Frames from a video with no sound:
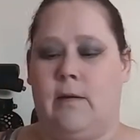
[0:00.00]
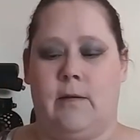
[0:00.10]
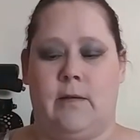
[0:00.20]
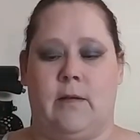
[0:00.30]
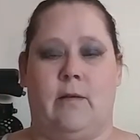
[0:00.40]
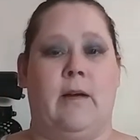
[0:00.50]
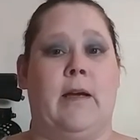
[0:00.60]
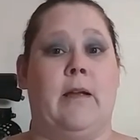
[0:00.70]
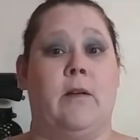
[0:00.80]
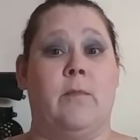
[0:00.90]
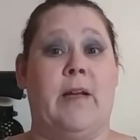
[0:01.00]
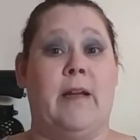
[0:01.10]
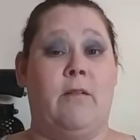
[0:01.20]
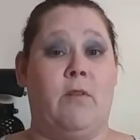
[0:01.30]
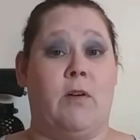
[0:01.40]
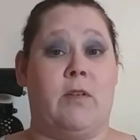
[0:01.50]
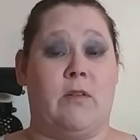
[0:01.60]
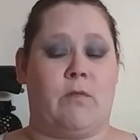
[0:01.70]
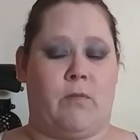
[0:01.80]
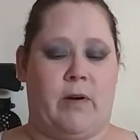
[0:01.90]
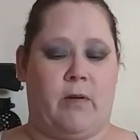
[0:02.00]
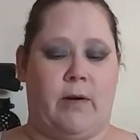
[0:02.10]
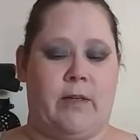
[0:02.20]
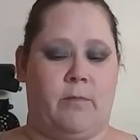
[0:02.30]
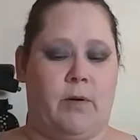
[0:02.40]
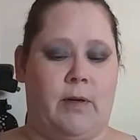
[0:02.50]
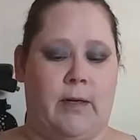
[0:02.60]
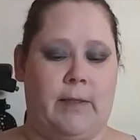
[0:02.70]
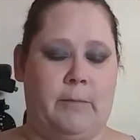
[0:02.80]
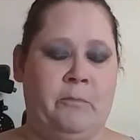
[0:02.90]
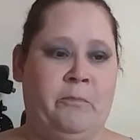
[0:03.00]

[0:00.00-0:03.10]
So Illuminating Rose is what we are going to put on.